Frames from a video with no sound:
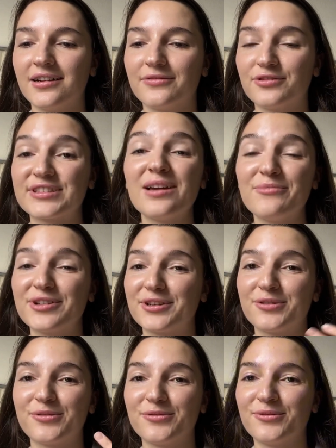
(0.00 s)
for somebody
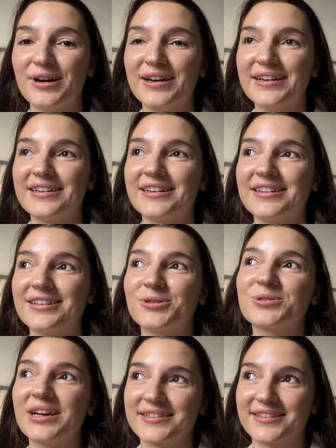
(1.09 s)
who
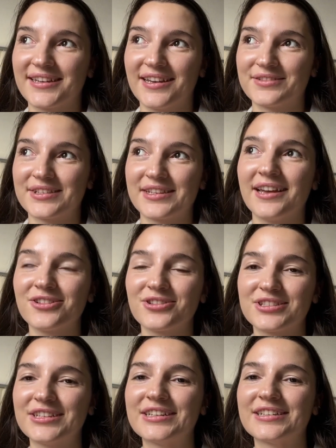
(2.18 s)
doesn't have this
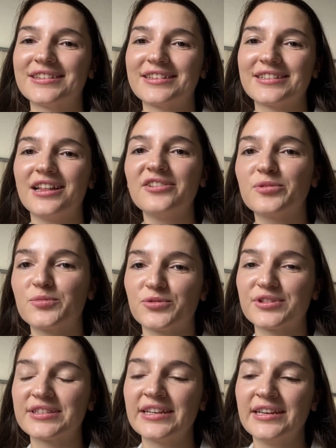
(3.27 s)
energy in the life
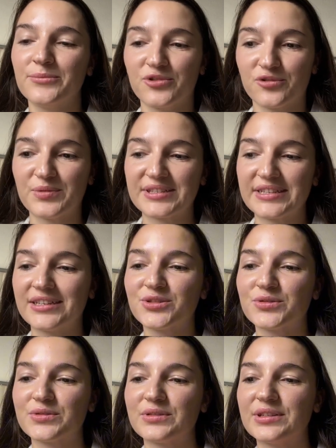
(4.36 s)
purpose,
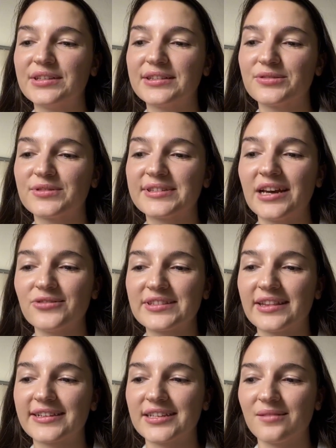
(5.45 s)
it could sound
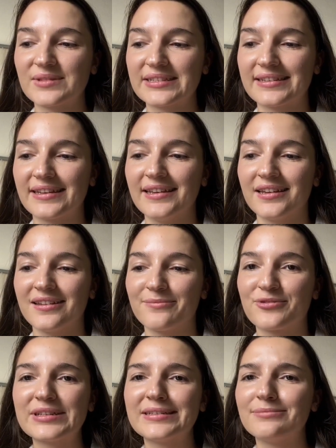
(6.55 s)
like something
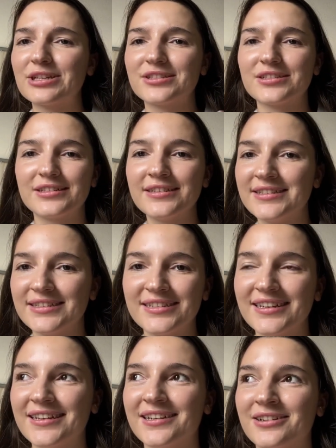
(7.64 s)
pretty much
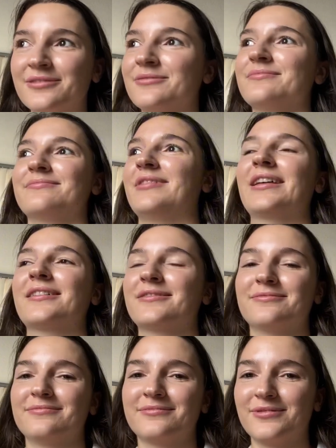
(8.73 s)
easy, like,
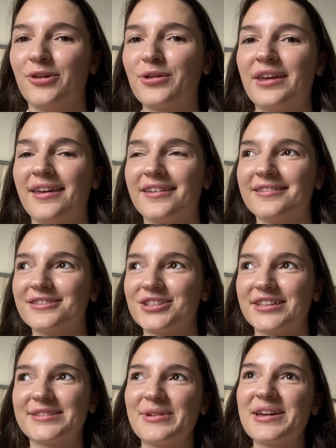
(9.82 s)
okay,
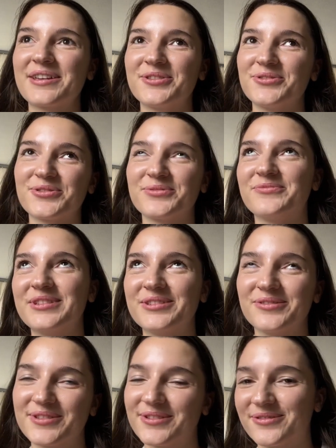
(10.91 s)
just make your YouTube
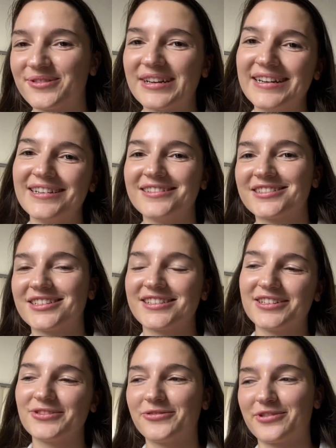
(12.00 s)
videos or just
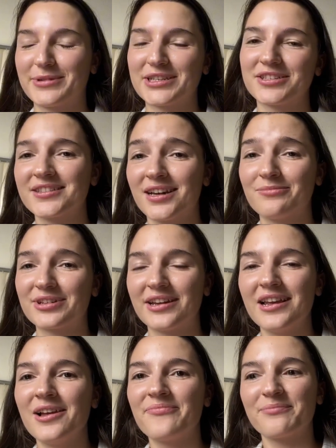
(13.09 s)
tell information somebody.
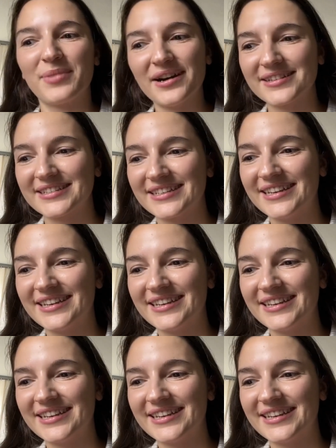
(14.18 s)
But